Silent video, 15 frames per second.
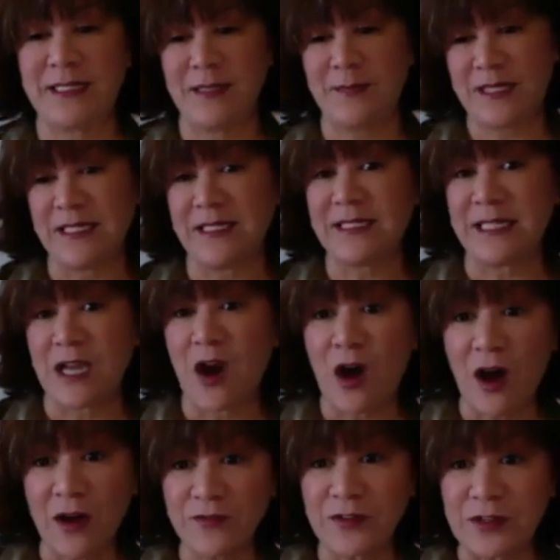CMTC
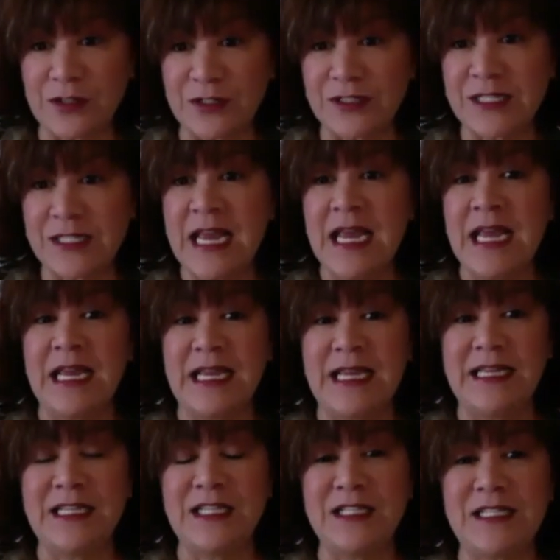offers
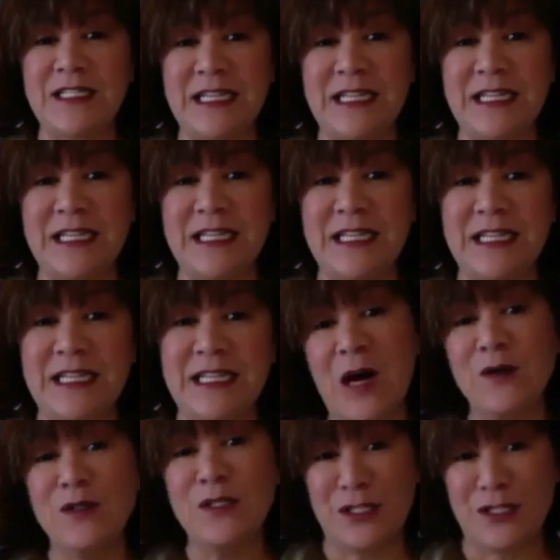is it
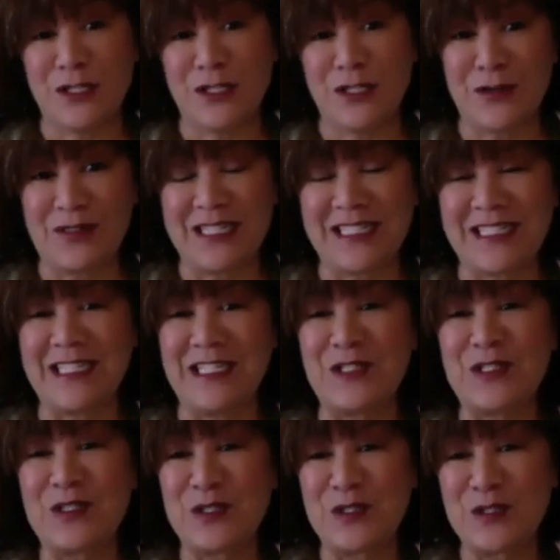allows you to
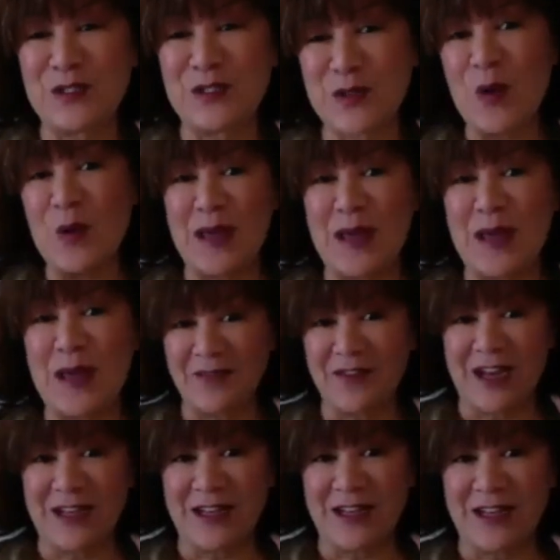see so many of
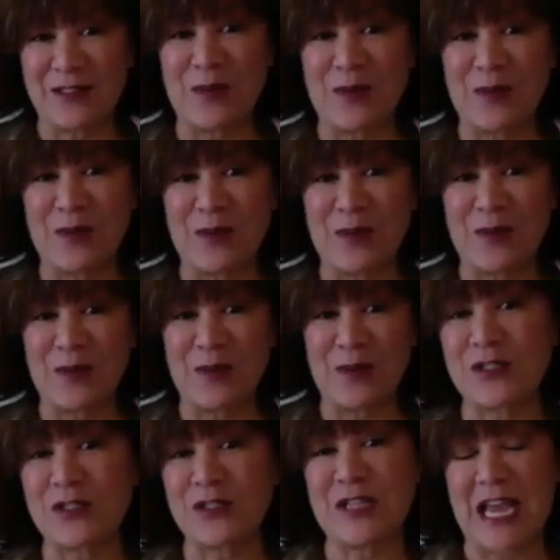us, so many cast
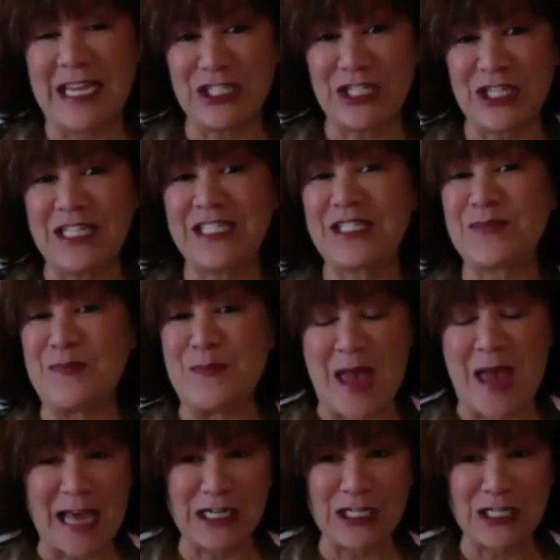directors, agents,
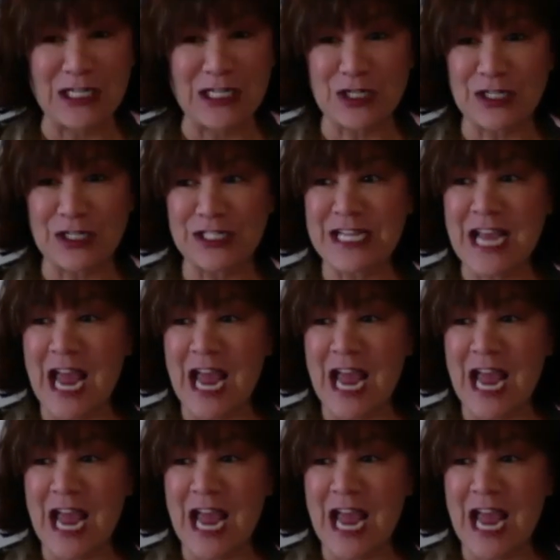managers,